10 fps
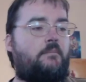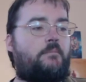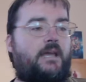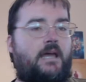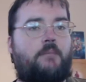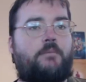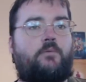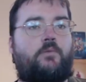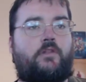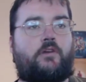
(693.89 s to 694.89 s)
be happy
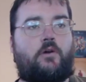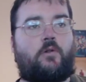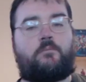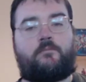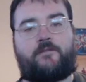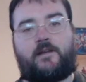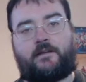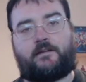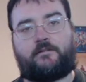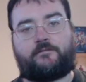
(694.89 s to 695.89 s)
with the gold find of